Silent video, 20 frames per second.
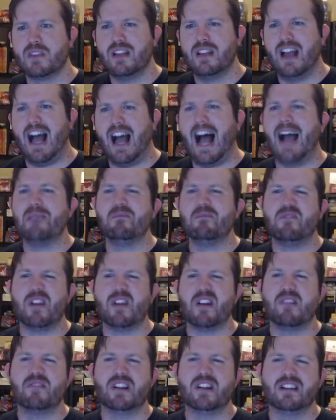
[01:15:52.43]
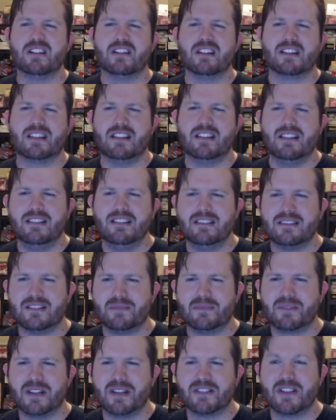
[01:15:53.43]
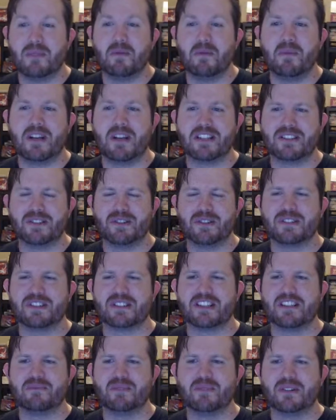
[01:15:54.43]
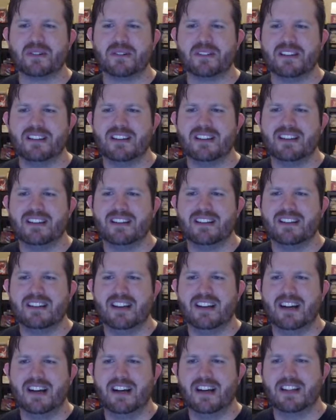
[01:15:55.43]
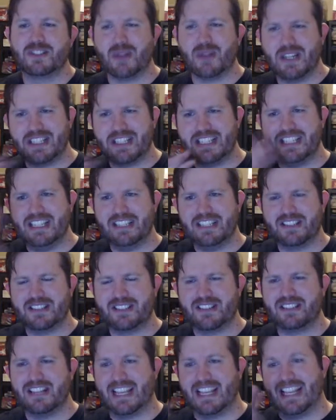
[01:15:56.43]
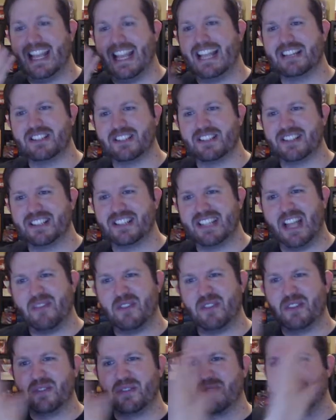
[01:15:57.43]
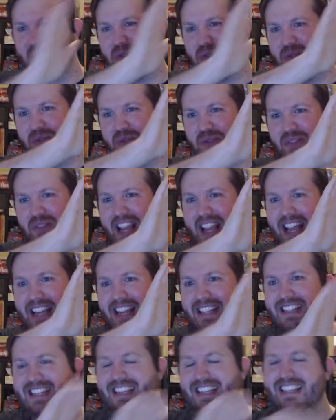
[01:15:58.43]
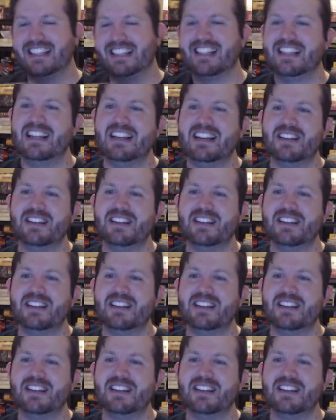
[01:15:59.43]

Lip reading: I'm very, very lucky. Sometimes some of my students have been. So I teach like ages 7 through 18.